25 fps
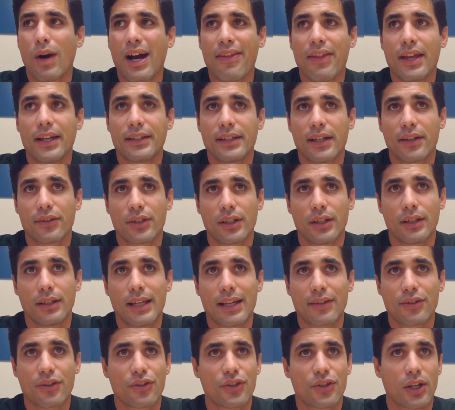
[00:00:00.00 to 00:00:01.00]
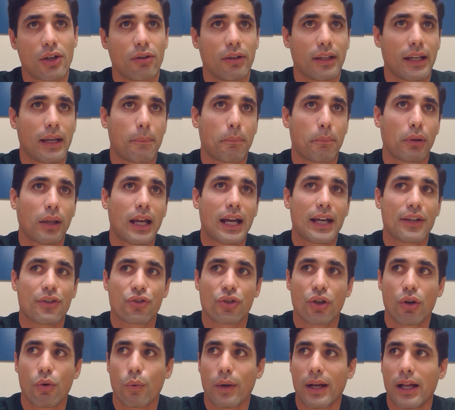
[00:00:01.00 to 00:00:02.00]
Why that doesn't necessarily apply
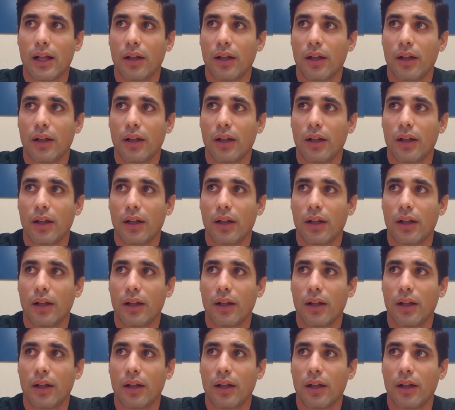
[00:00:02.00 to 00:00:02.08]
so